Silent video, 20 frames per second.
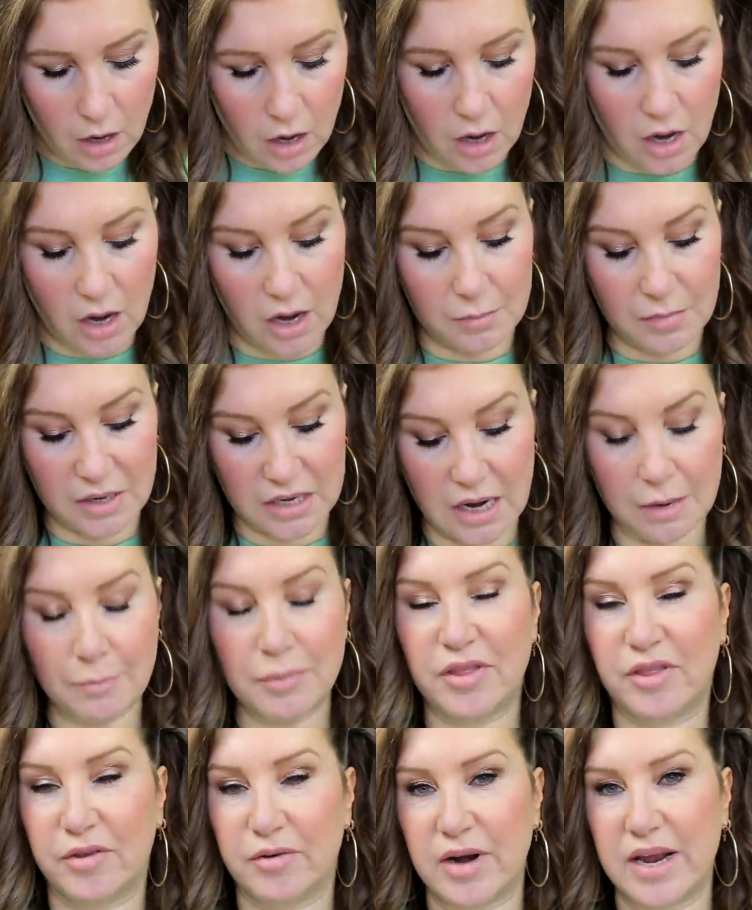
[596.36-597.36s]
Um,
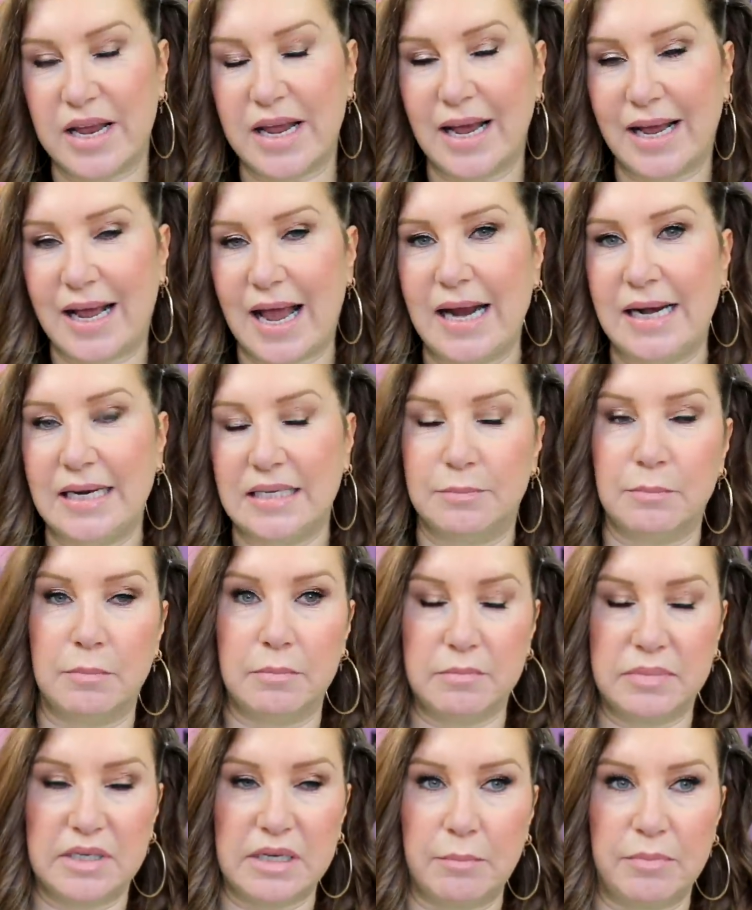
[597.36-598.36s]
number three, again, is
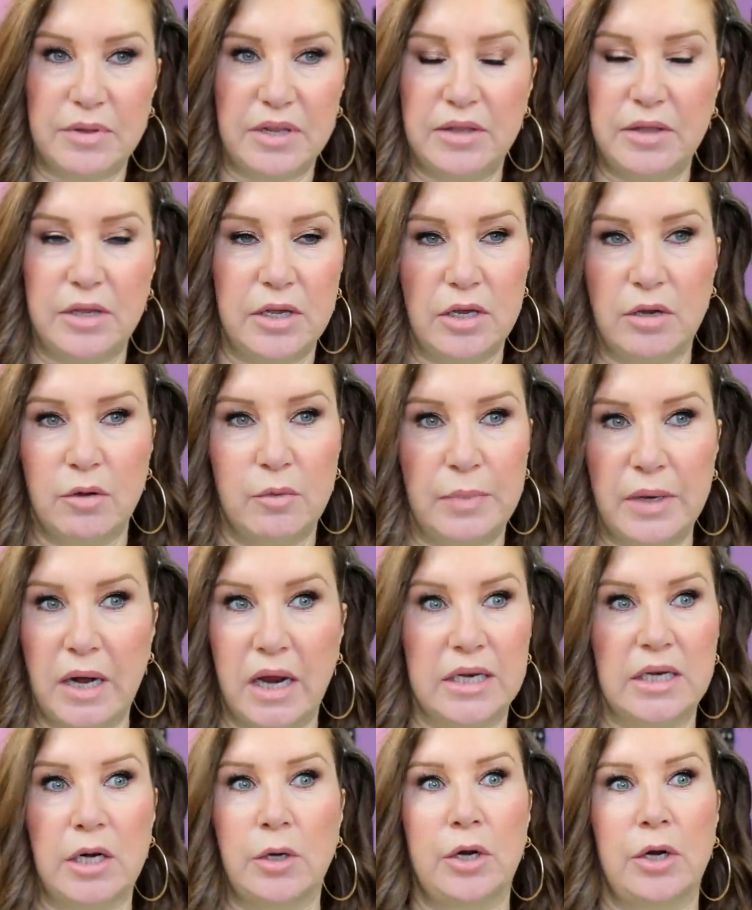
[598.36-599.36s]
something that you'll be
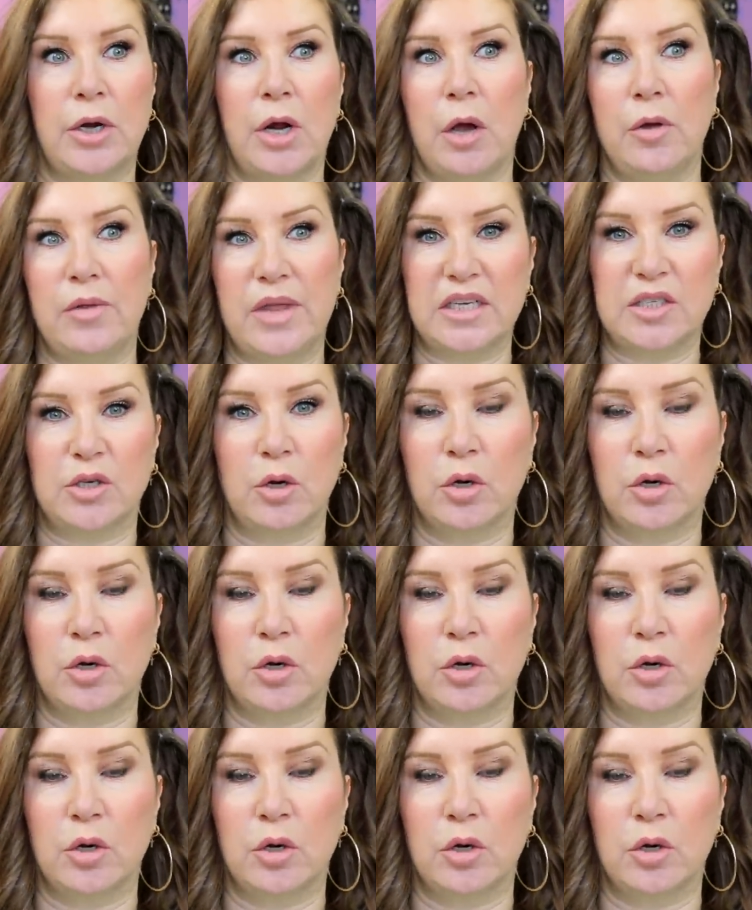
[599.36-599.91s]
like, no, no, no, that's